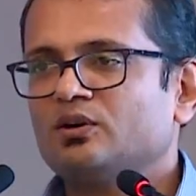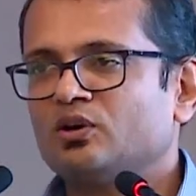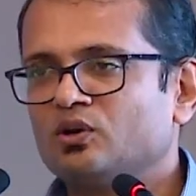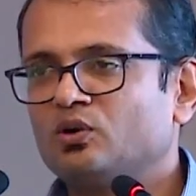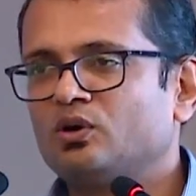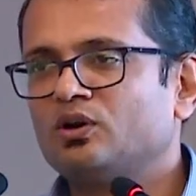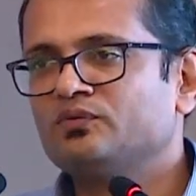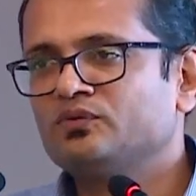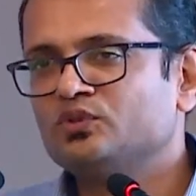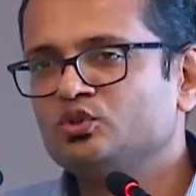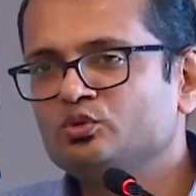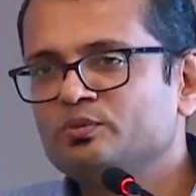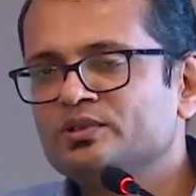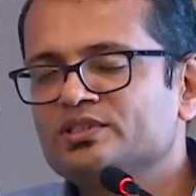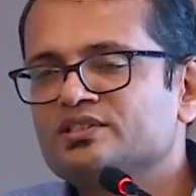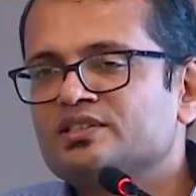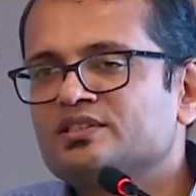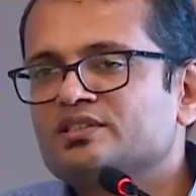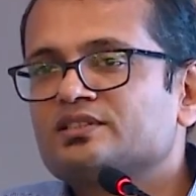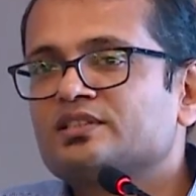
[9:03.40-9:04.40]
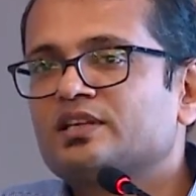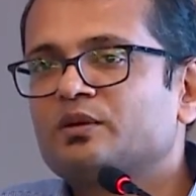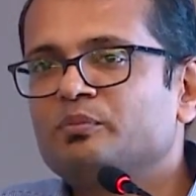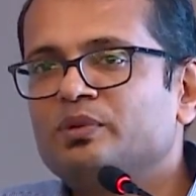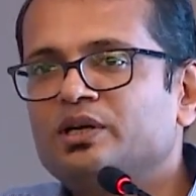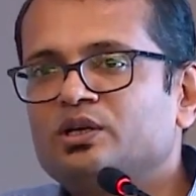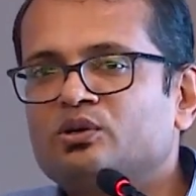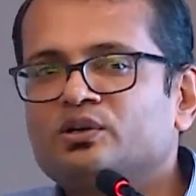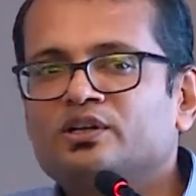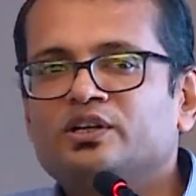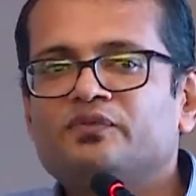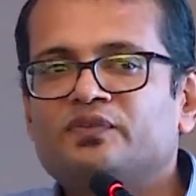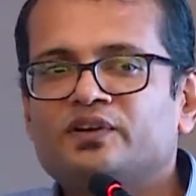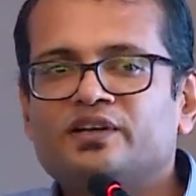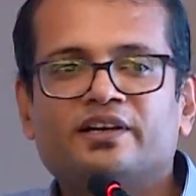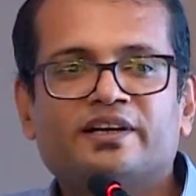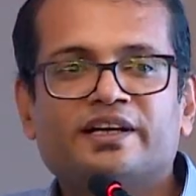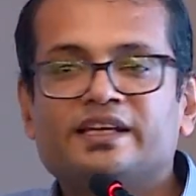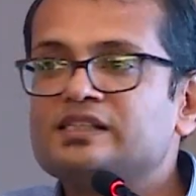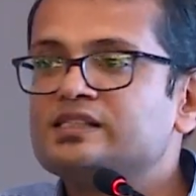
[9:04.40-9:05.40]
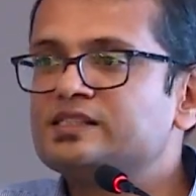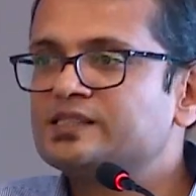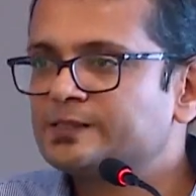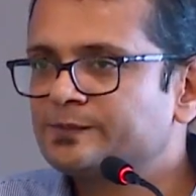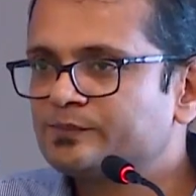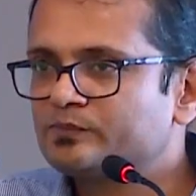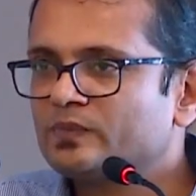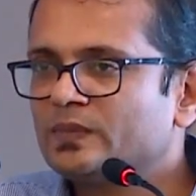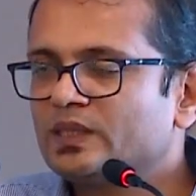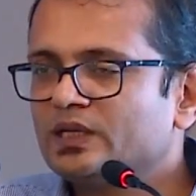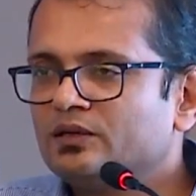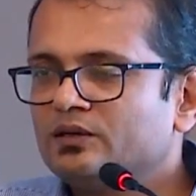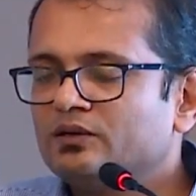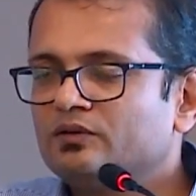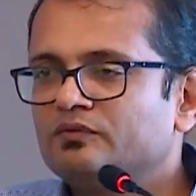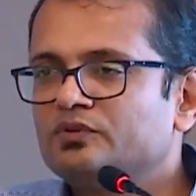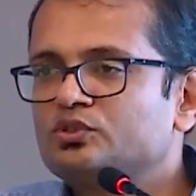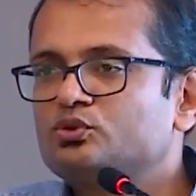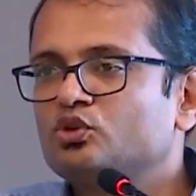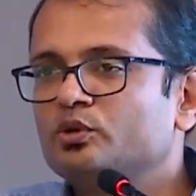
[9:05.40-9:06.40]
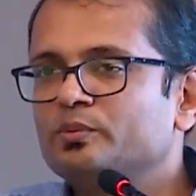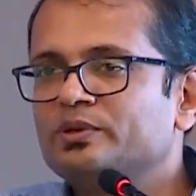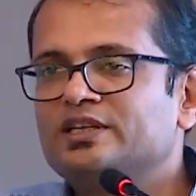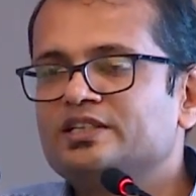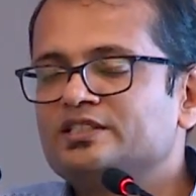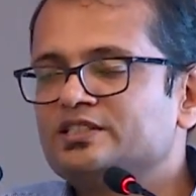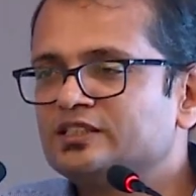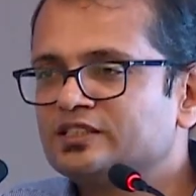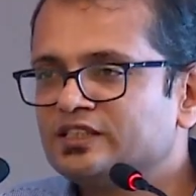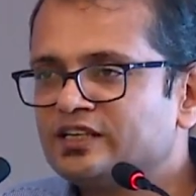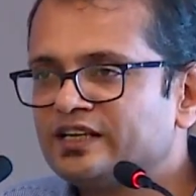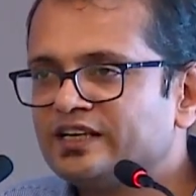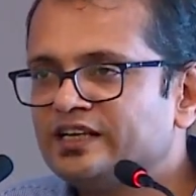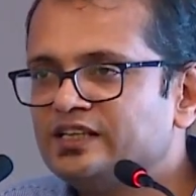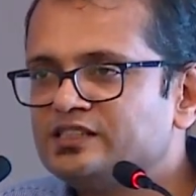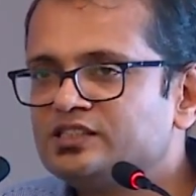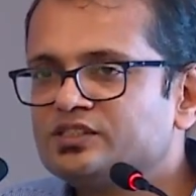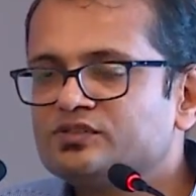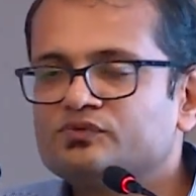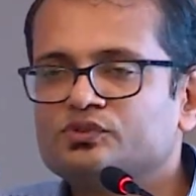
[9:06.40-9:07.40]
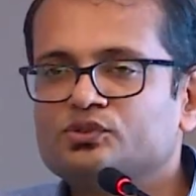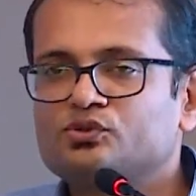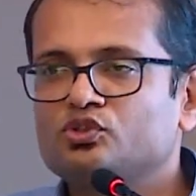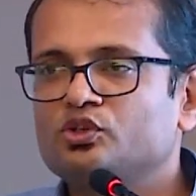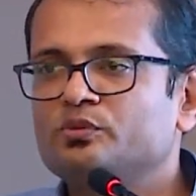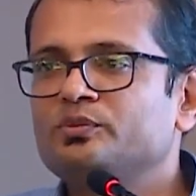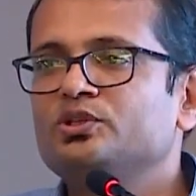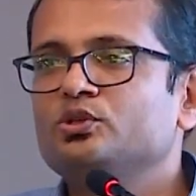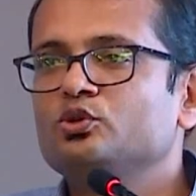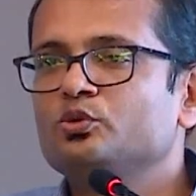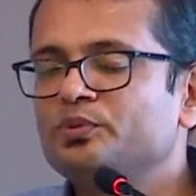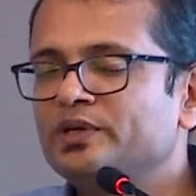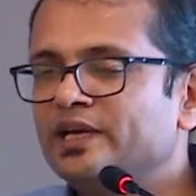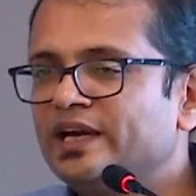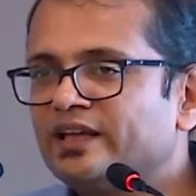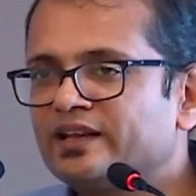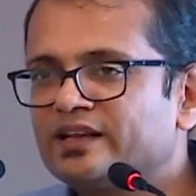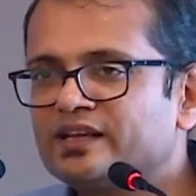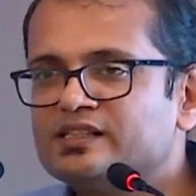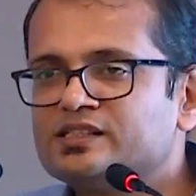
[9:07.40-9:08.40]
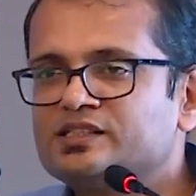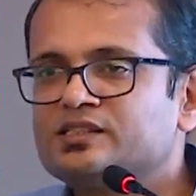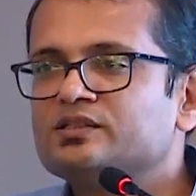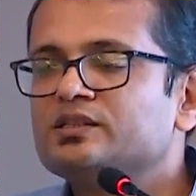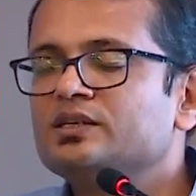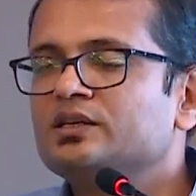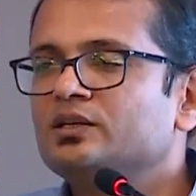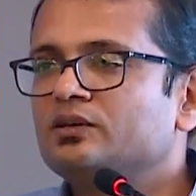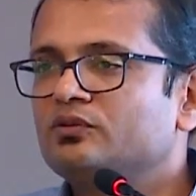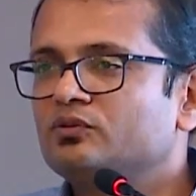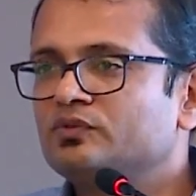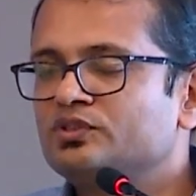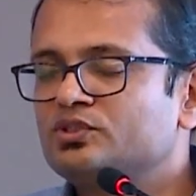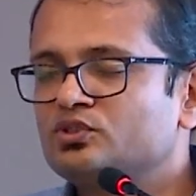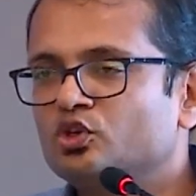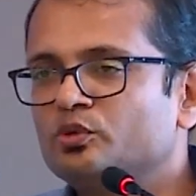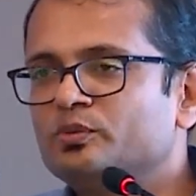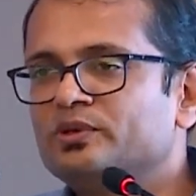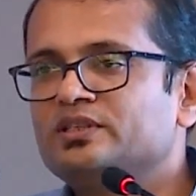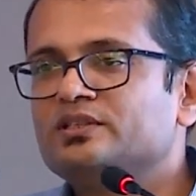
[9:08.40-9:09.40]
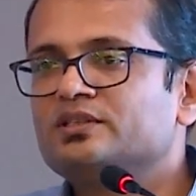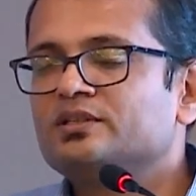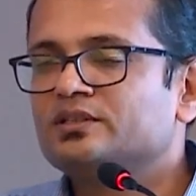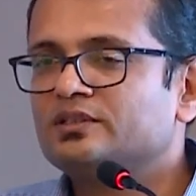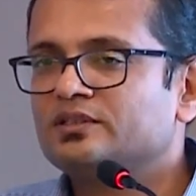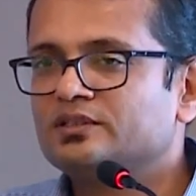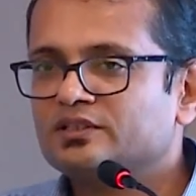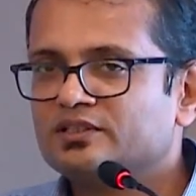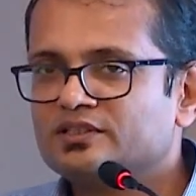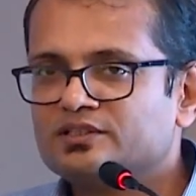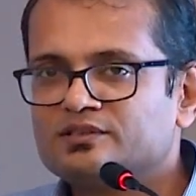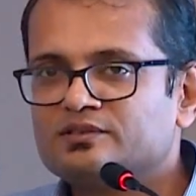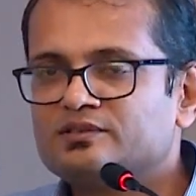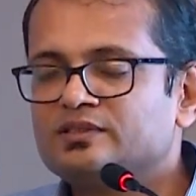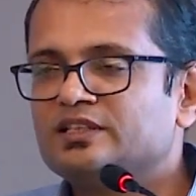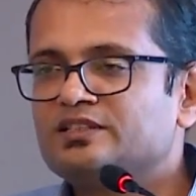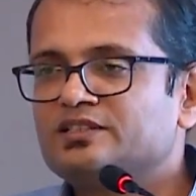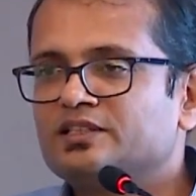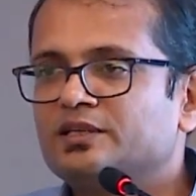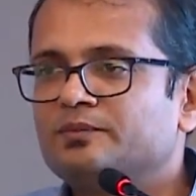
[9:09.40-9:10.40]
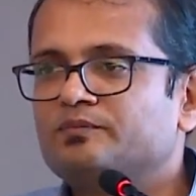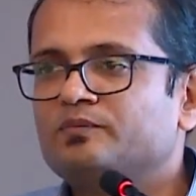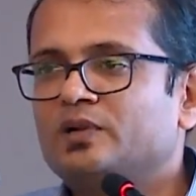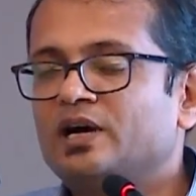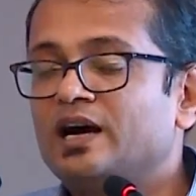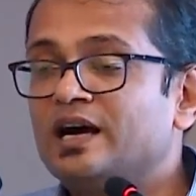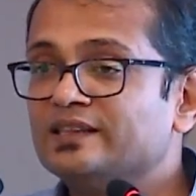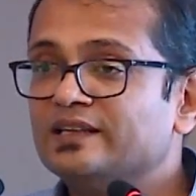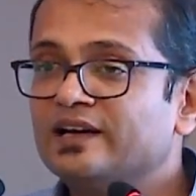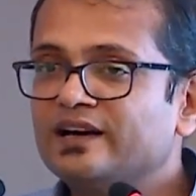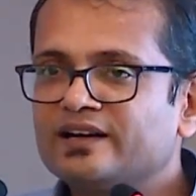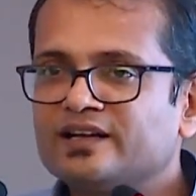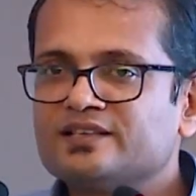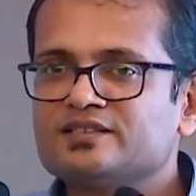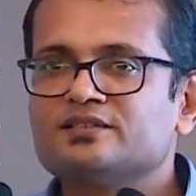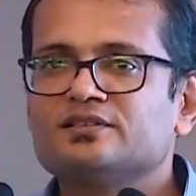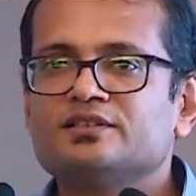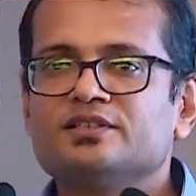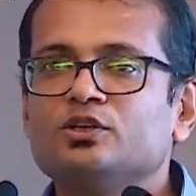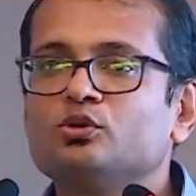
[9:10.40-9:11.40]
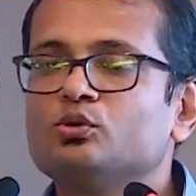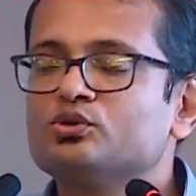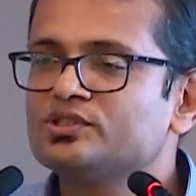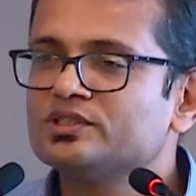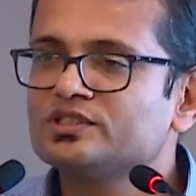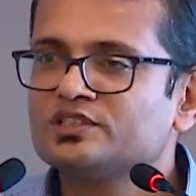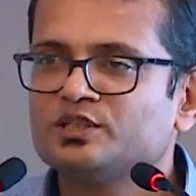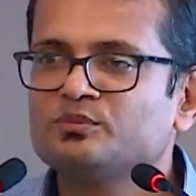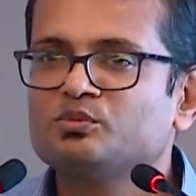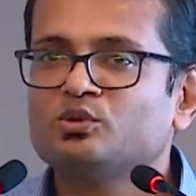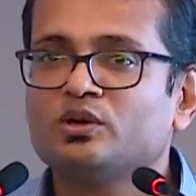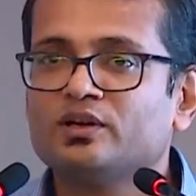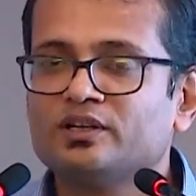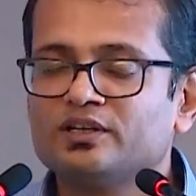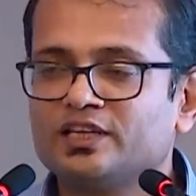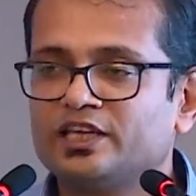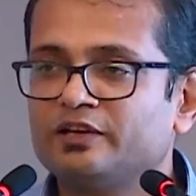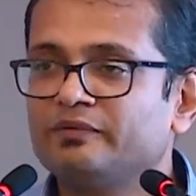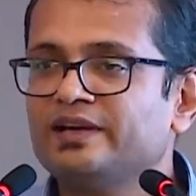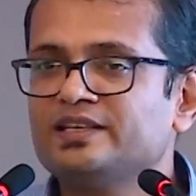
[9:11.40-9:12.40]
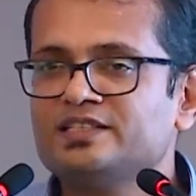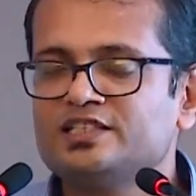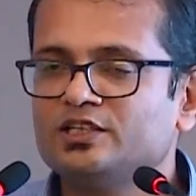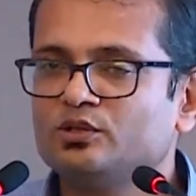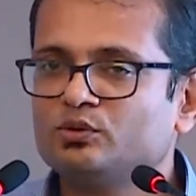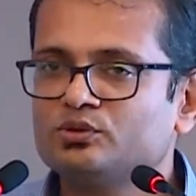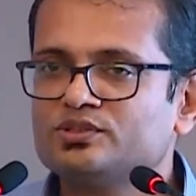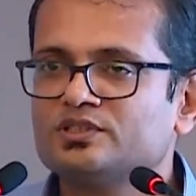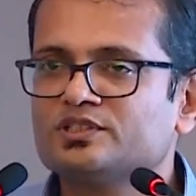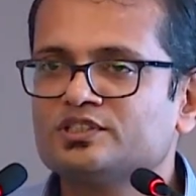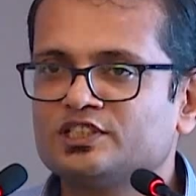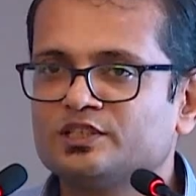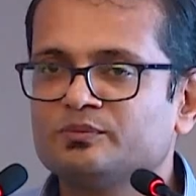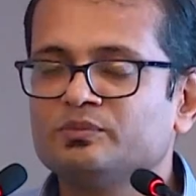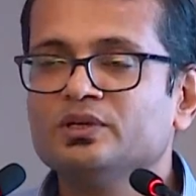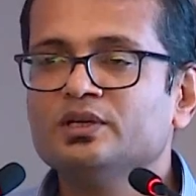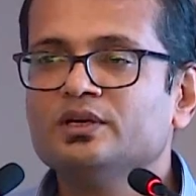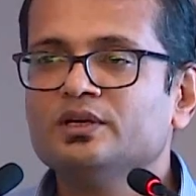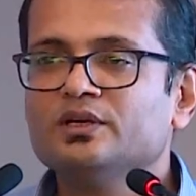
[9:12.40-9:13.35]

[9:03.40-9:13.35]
or a lot of new businesses are built on different rails, which could be digital rails, which could be UPI rails, which could be, let's say, Aadhaar as an ecosystem, not a KYC ecosystem.